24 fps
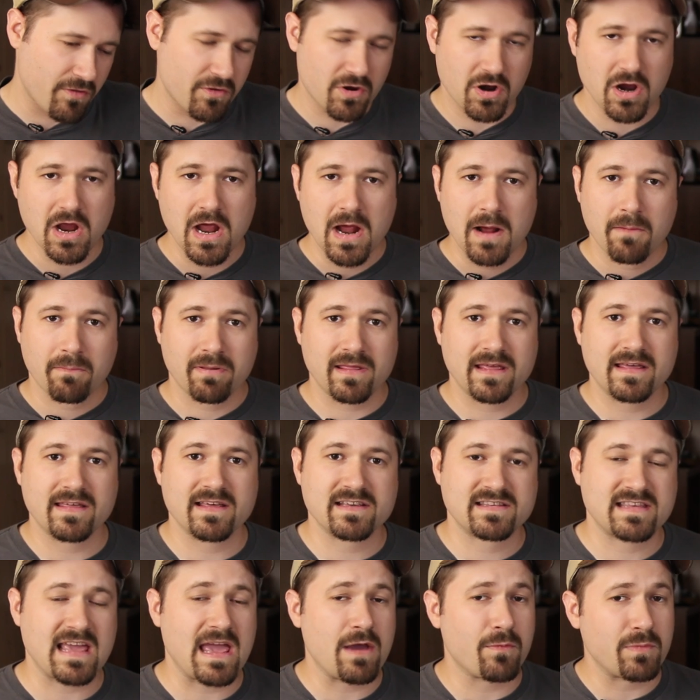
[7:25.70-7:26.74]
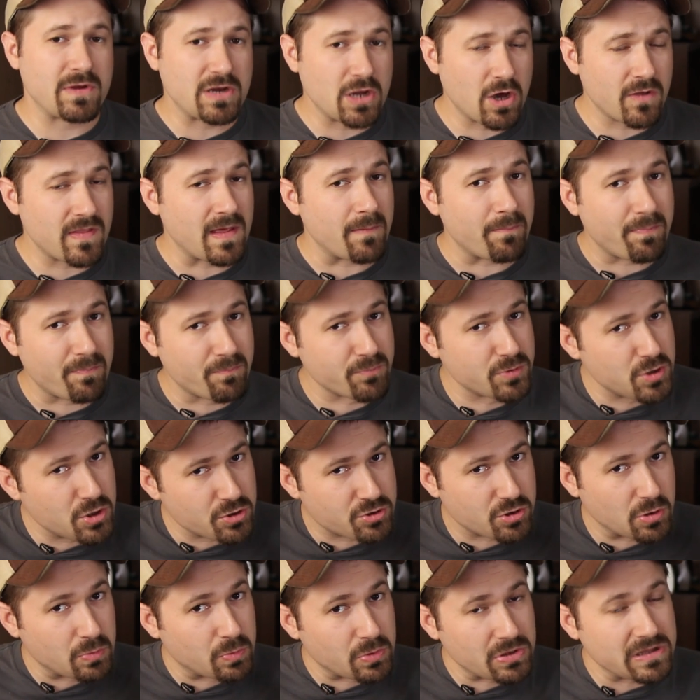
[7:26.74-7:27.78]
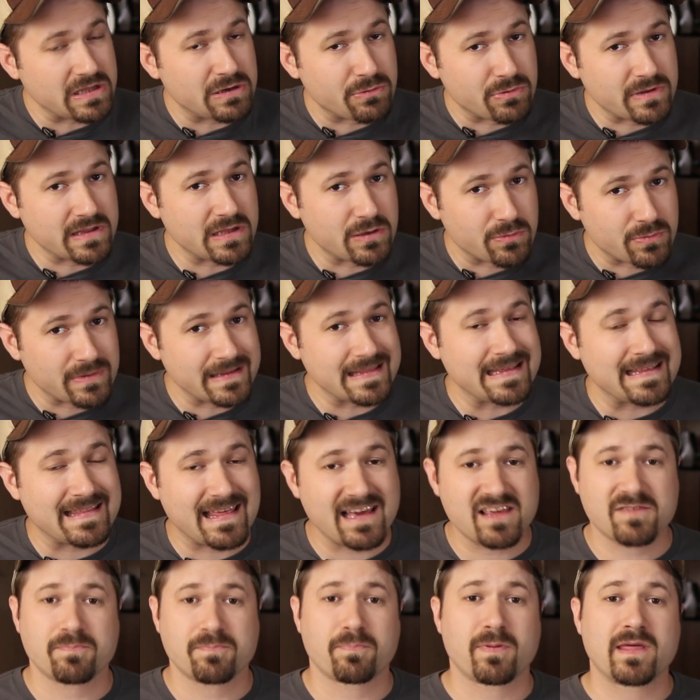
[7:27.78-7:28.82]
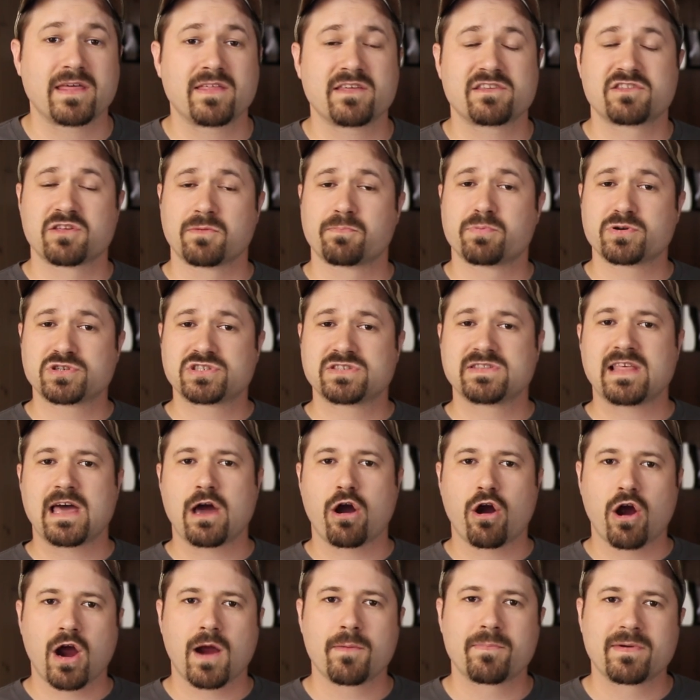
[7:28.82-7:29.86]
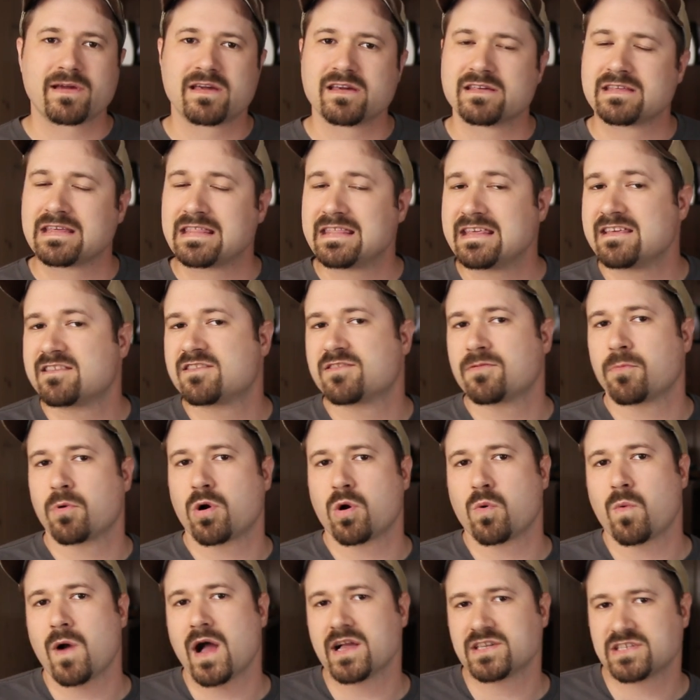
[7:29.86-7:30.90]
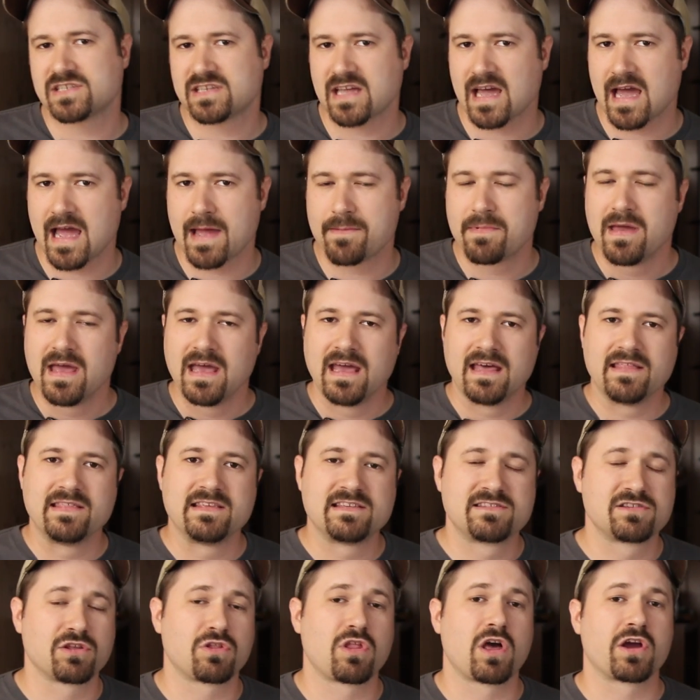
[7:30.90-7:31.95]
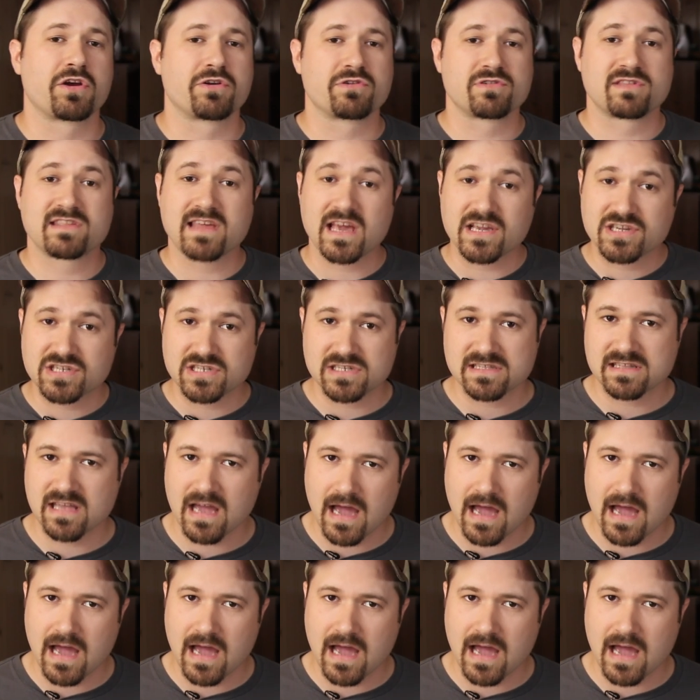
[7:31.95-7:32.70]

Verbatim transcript: other playlists. And we know that YouTube really, really, really likes playlists. They're pushing that hard because it leads to more watch time, it leads to longer session